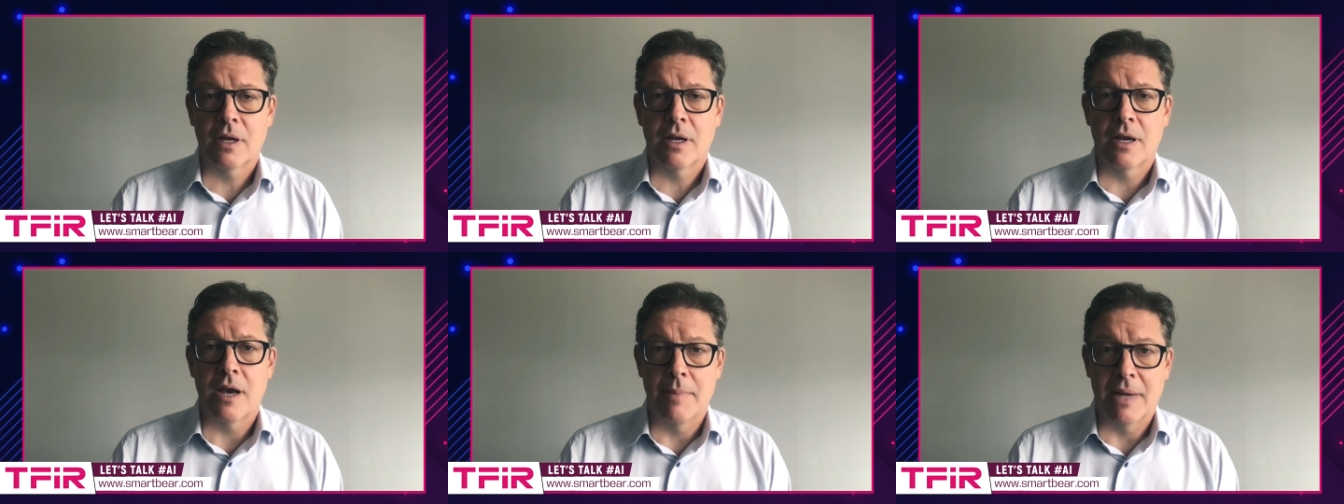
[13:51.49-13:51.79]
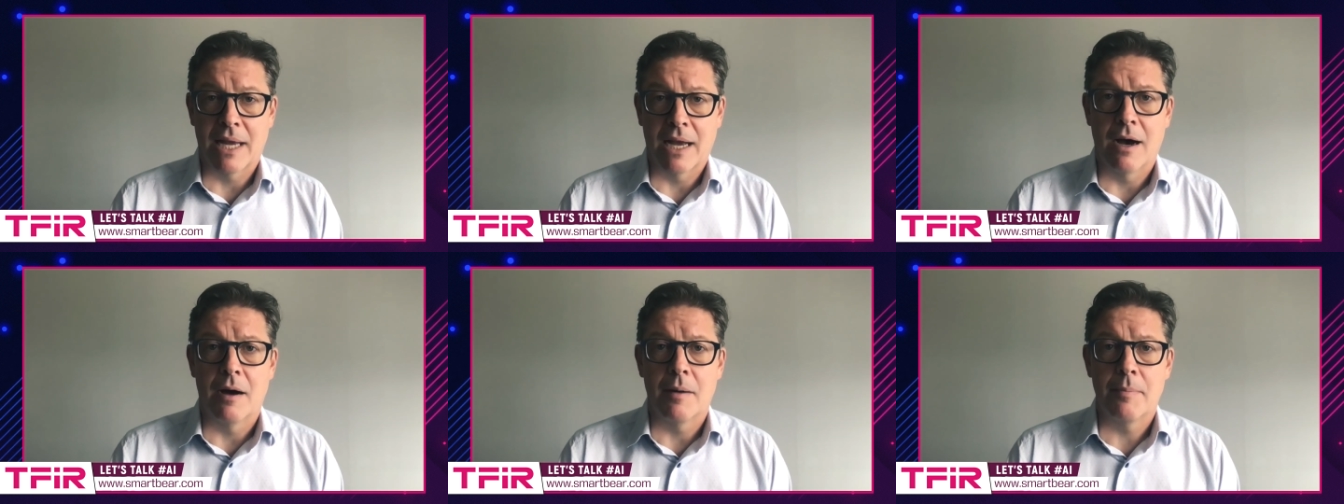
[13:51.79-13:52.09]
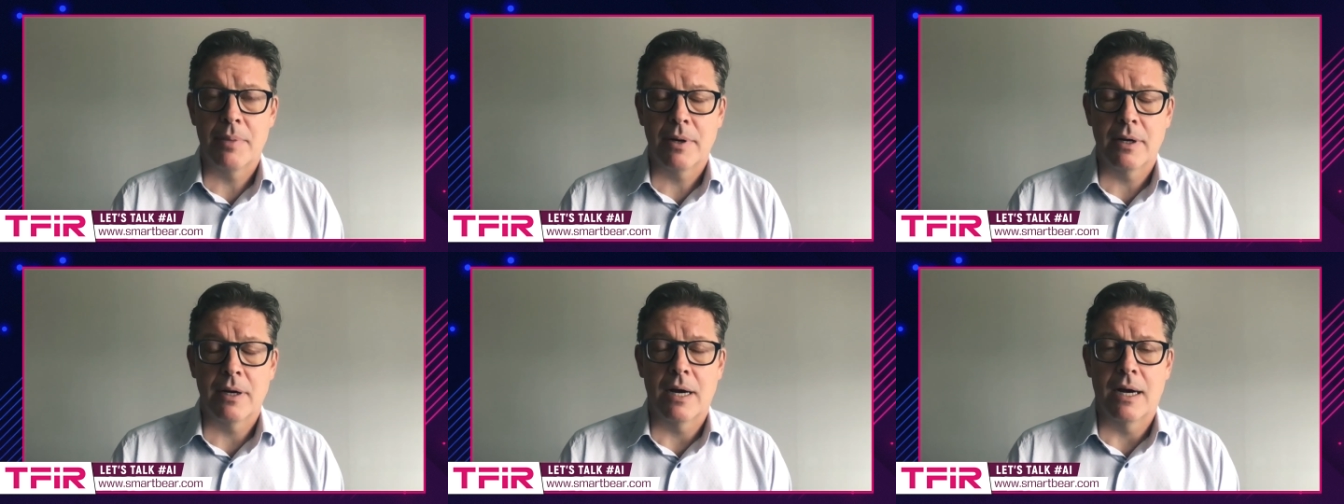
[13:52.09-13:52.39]
coming
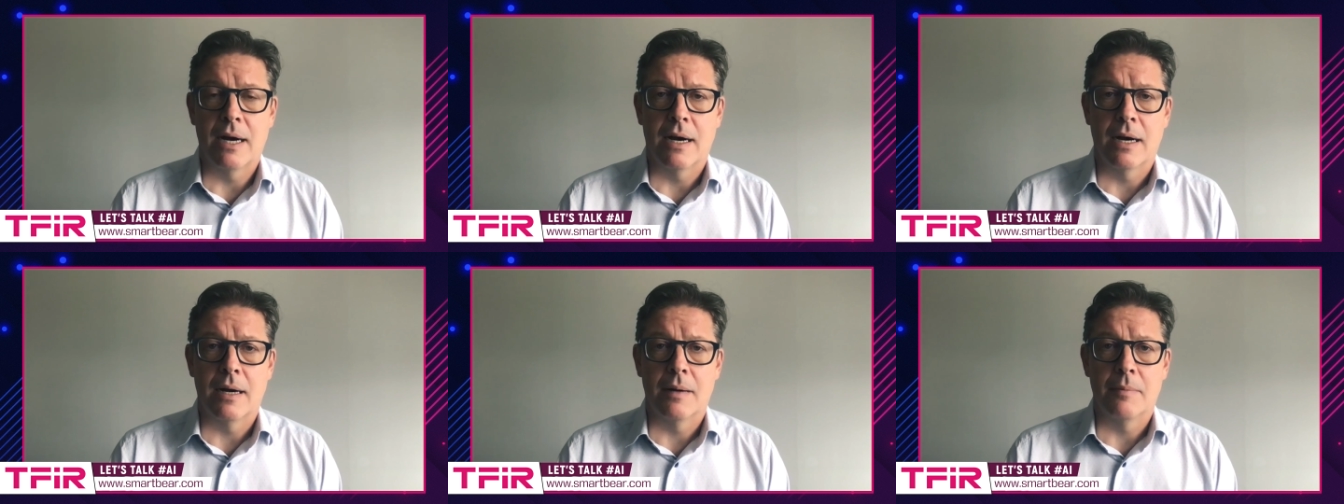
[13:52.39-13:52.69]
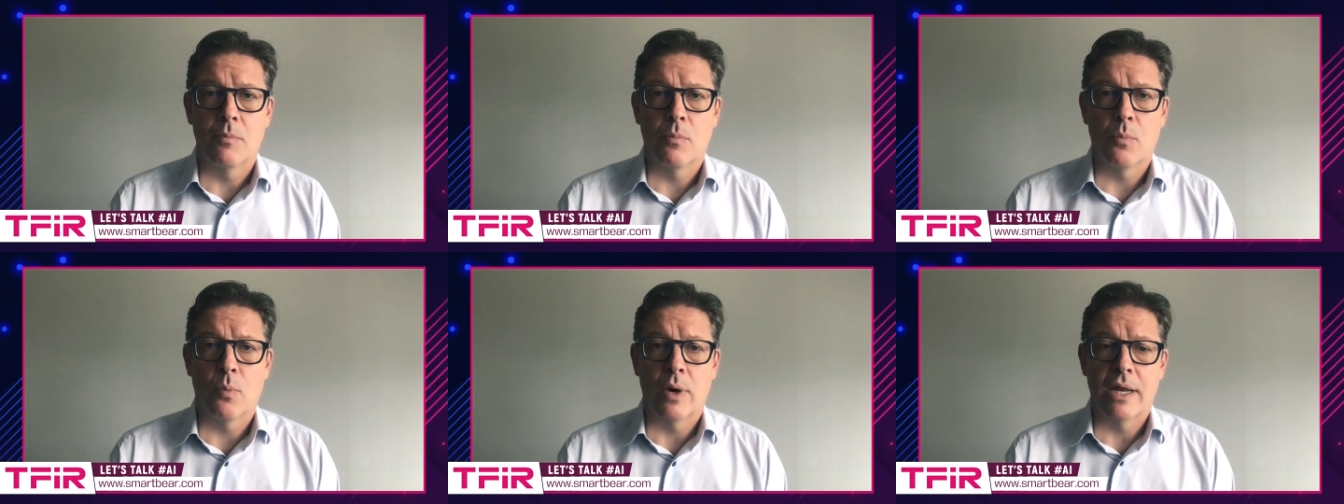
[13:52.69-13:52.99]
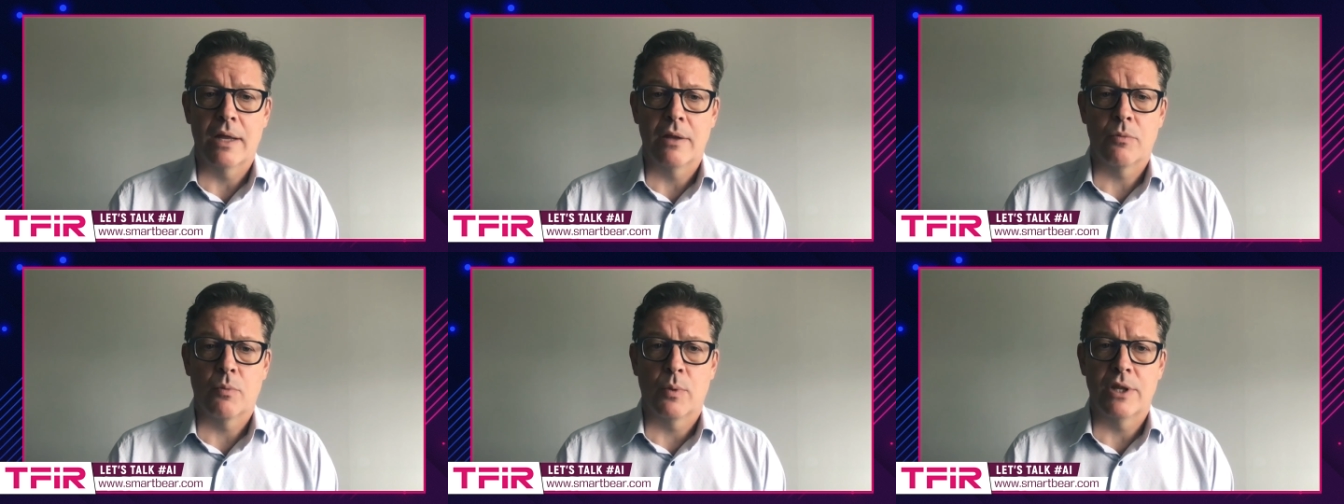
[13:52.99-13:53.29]
up um,
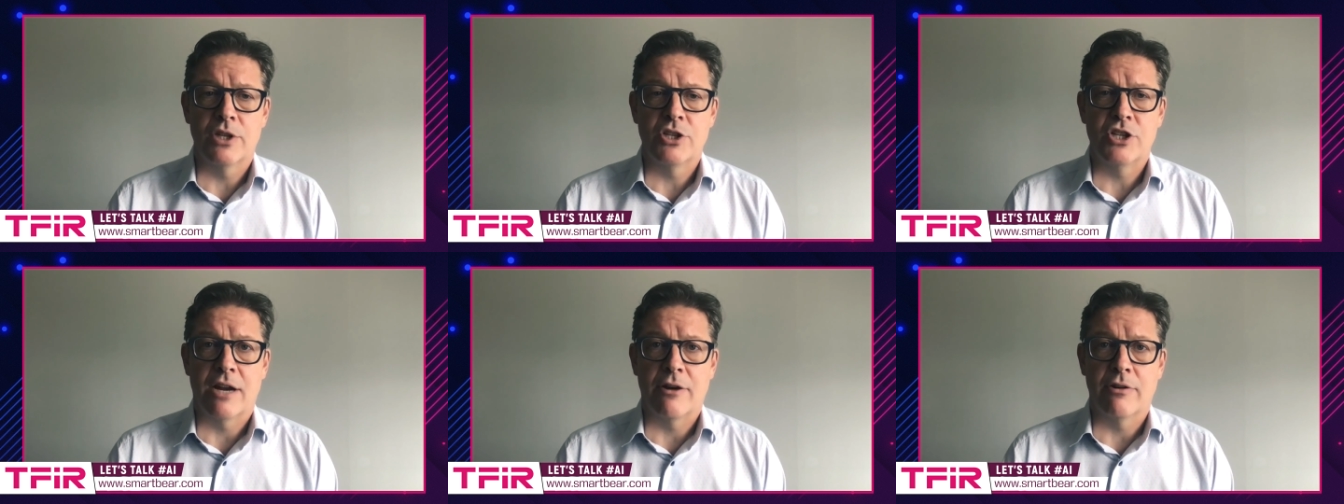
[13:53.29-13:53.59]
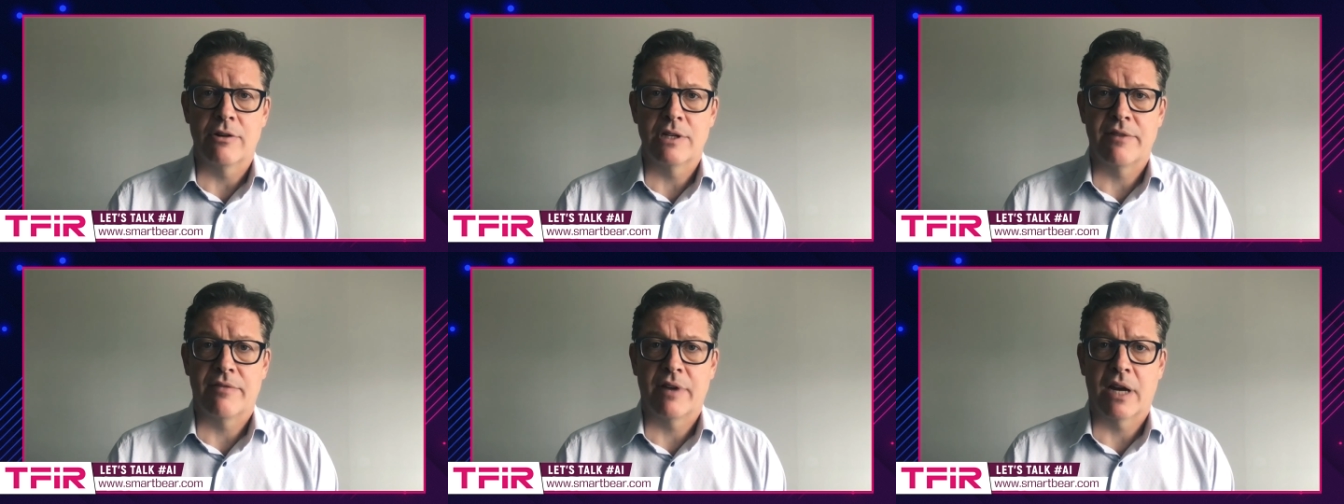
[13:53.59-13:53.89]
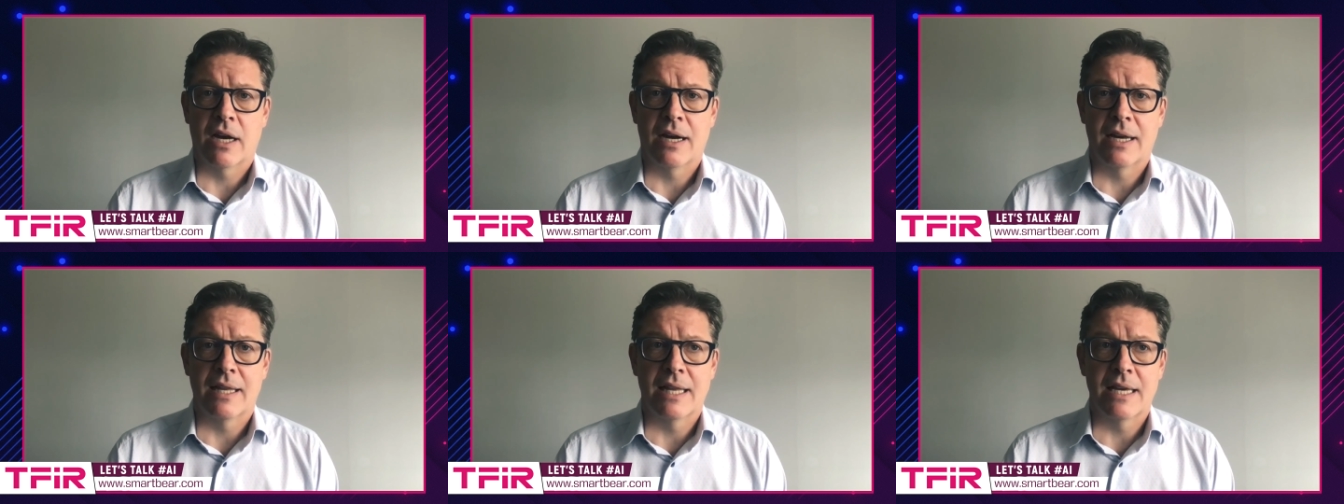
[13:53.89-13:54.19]
with with generative AI.